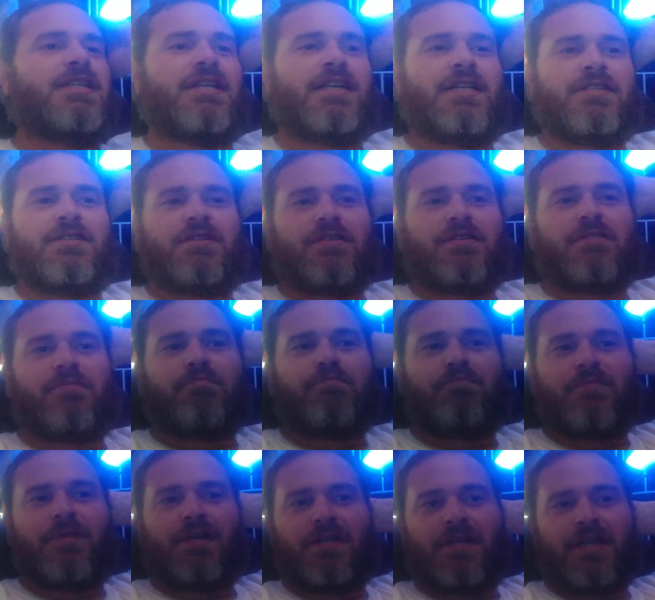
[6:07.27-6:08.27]
It's
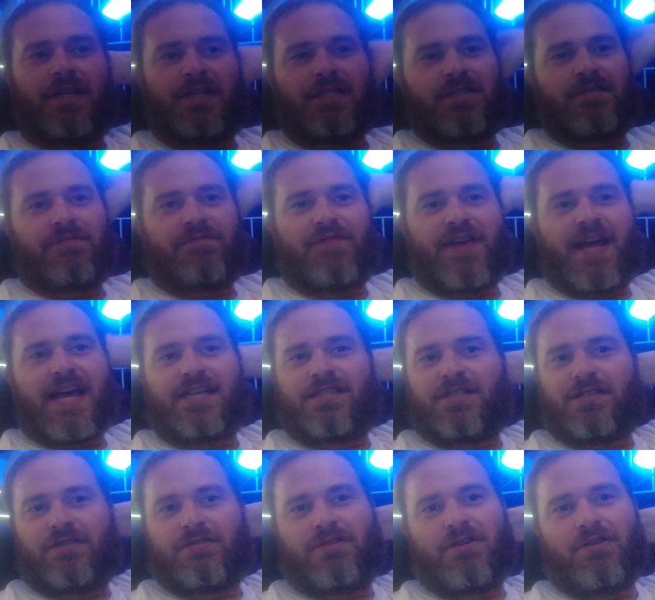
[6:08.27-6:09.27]
a
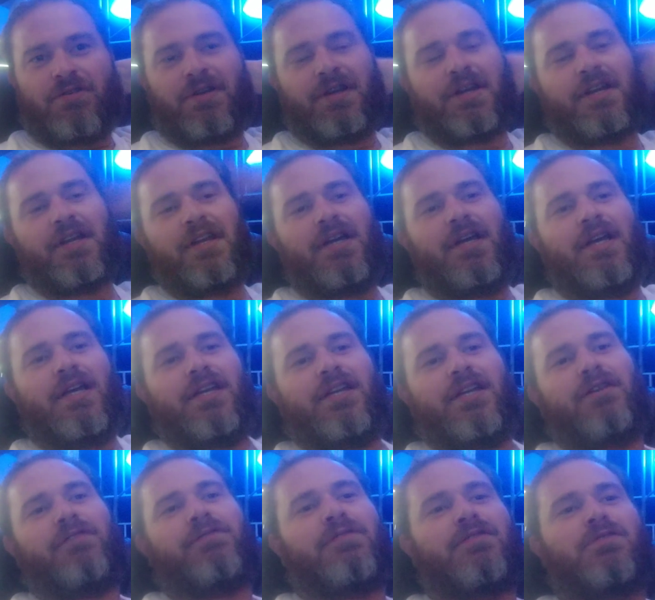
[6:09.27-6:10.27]
fastest growing.
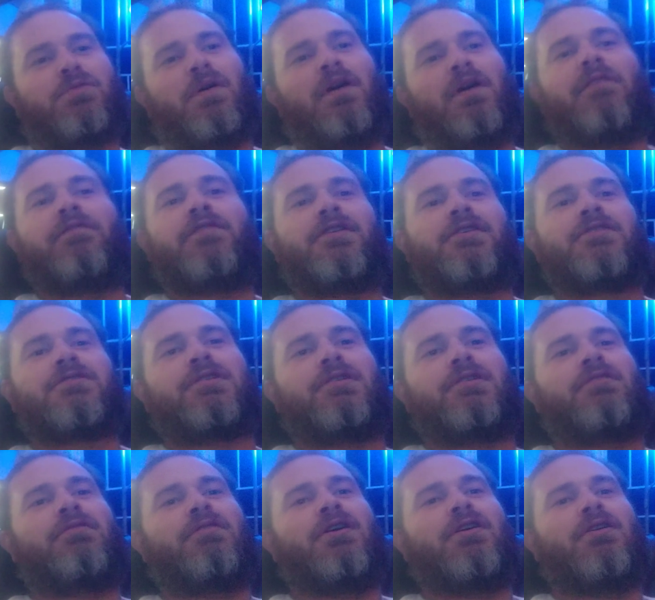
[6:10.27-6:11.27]
For 12 years in
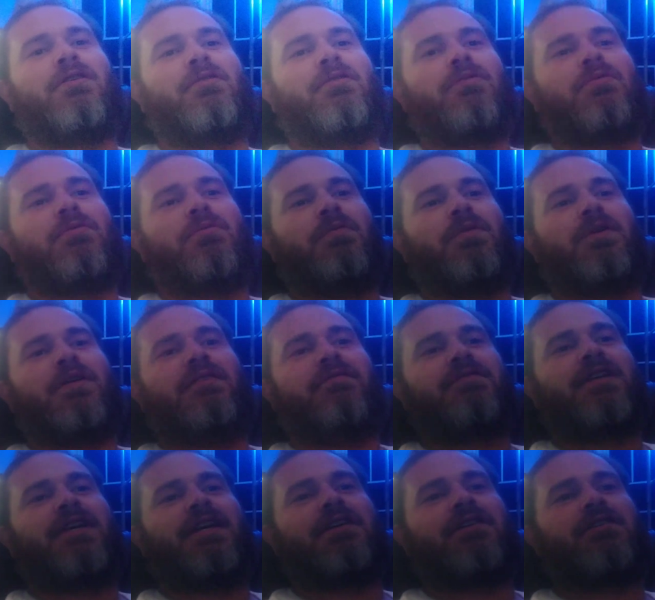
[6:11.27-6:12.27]
a row, we've
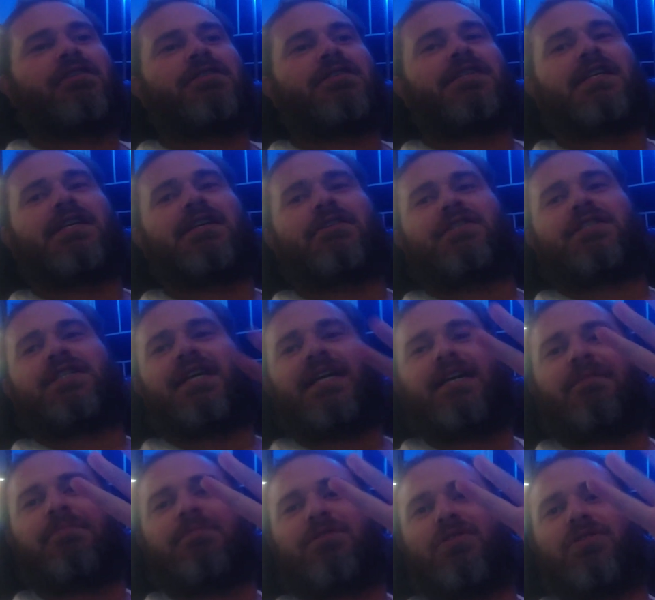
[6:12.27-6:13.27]
taken our sales
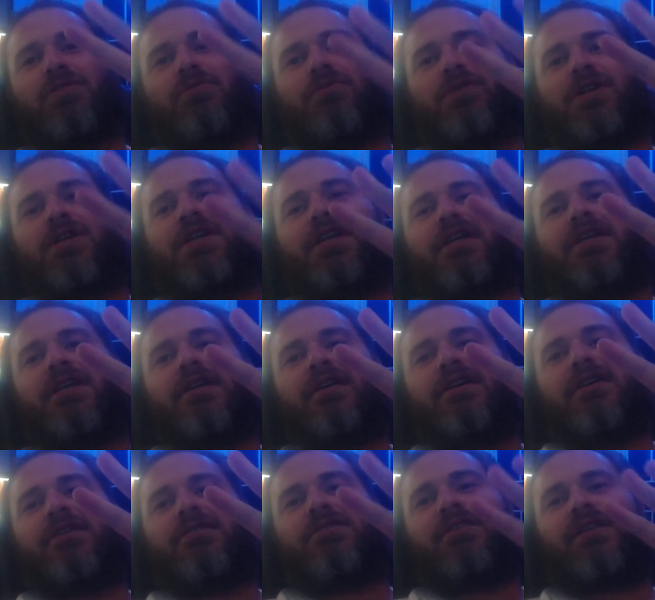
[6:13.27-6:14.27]
times 3.
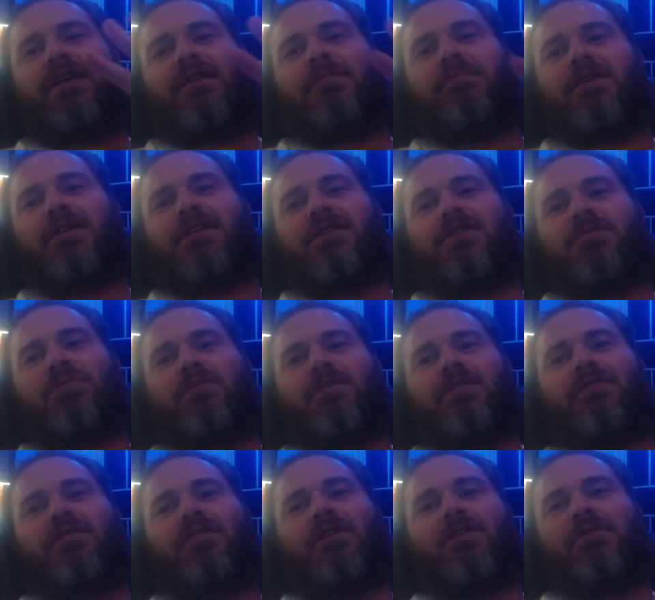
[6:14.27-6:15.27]
So that means
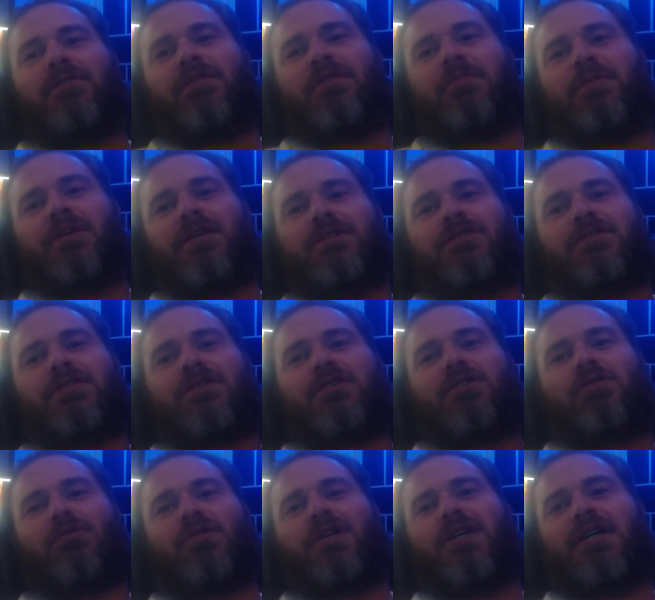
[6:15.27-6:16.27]
we've grown the business
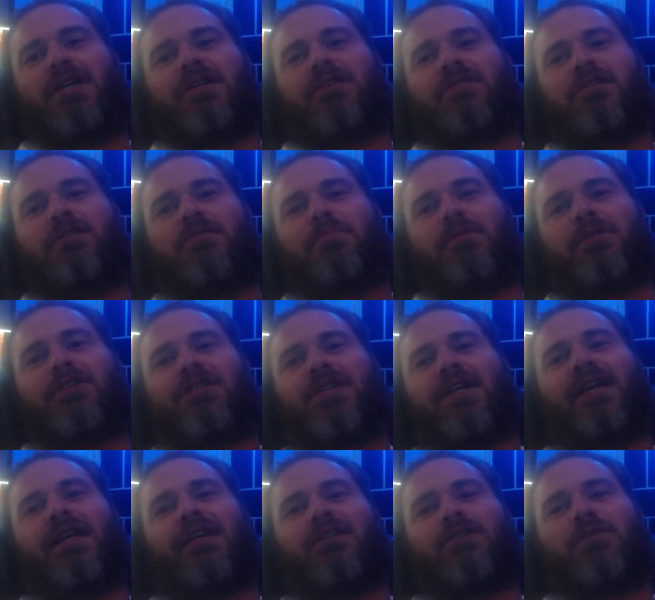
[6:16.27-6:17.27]

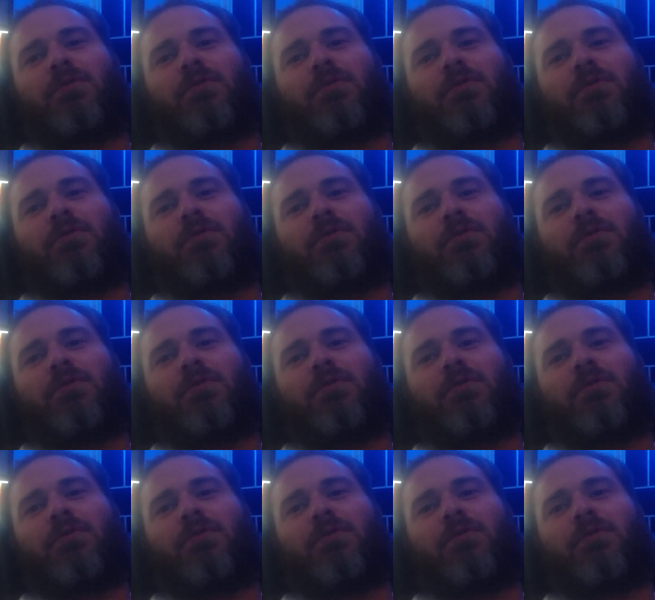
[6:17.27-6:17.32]
300%